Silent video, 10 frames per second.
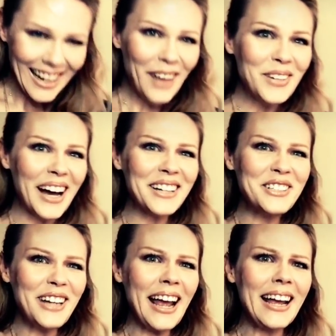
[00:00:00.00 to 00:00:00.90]
I'm not
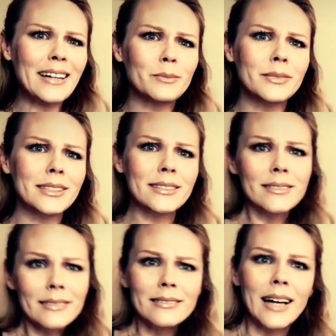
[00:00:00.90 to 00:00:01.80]
ashamed.
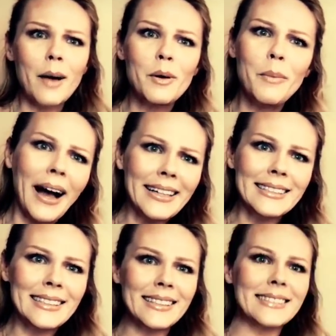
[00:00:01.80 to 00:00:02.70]
I'm a
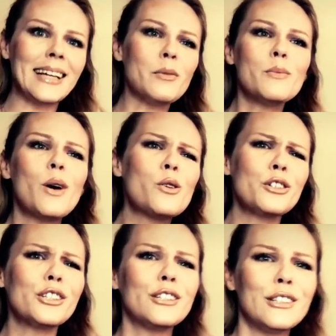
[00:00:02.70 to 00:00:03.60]
Pisces. I'm
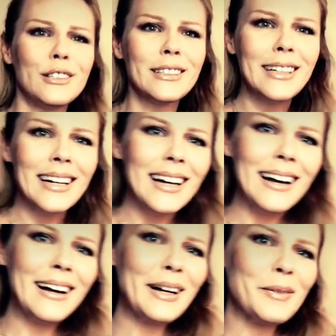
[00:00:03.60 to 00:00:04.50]
emotional.
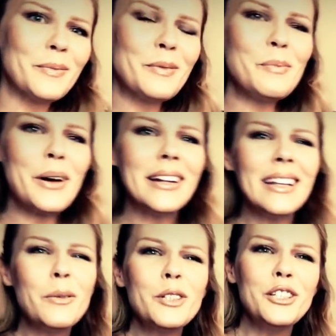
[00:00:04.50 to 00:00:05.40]
But
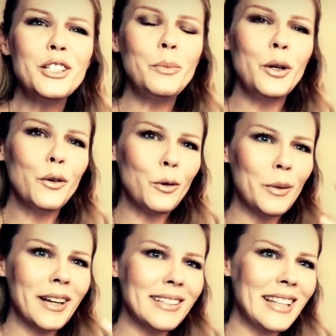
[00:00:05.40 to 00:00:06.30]
it was just beautiful
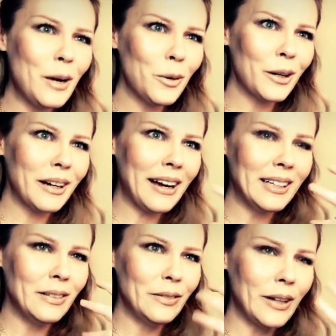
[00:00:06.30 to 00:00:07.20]
because they were
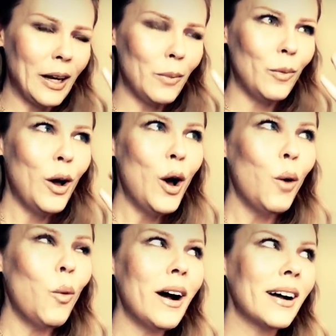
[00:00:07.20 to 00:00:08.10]
kind of
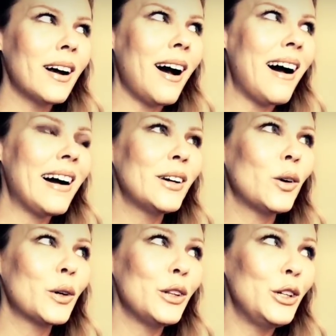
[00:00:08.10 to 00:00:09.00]
what God
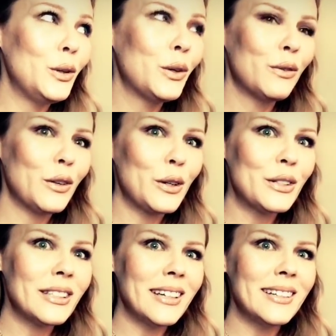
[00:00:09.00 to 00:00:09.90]
or the
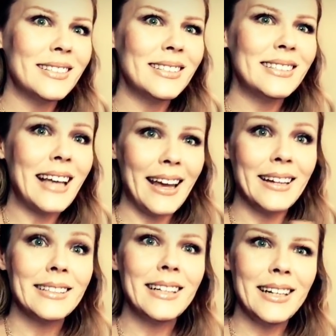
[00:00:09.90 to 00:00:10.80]
universe is
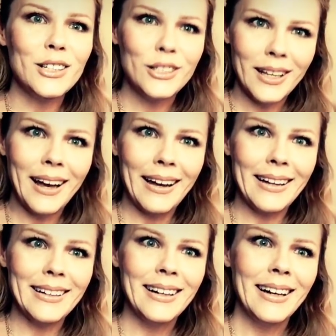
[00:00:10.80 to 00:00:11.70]
saying to each
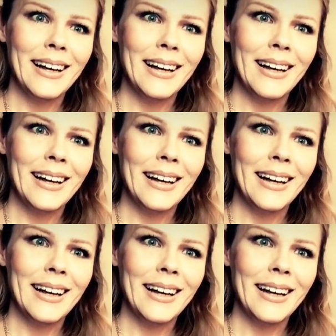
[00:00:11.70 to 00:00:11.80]
sign,